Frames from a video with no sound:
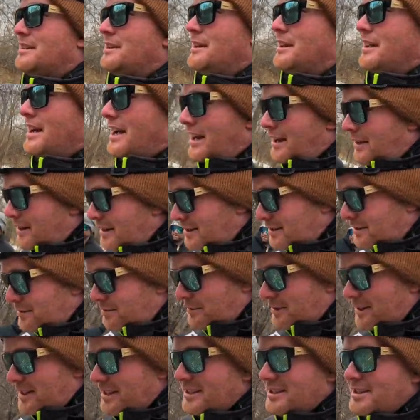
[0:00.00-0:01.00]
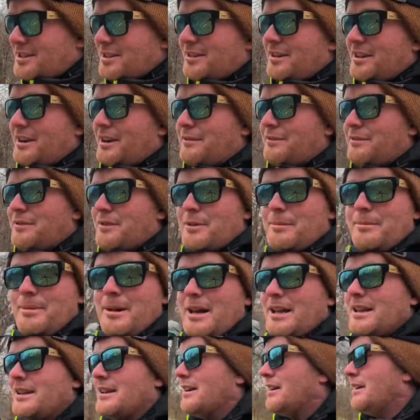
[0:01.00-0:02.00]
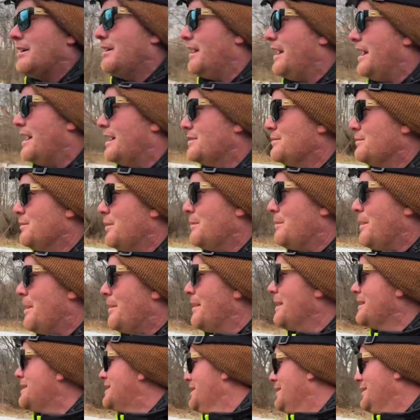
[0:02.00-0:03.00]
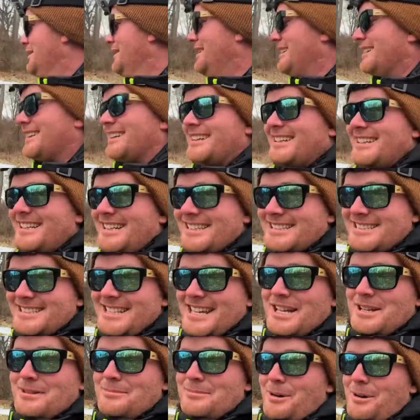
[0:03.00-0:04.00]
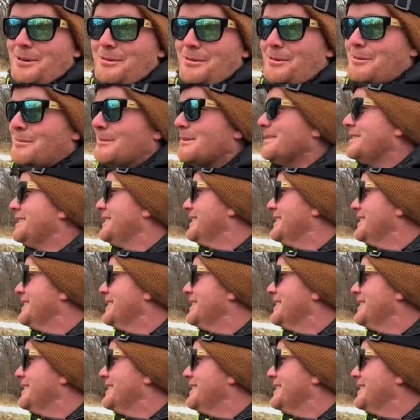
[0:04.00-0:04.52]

Anyways, we're going to chill here for a bit, let our hands warm up. That's the only thing they need is handlebar warmers.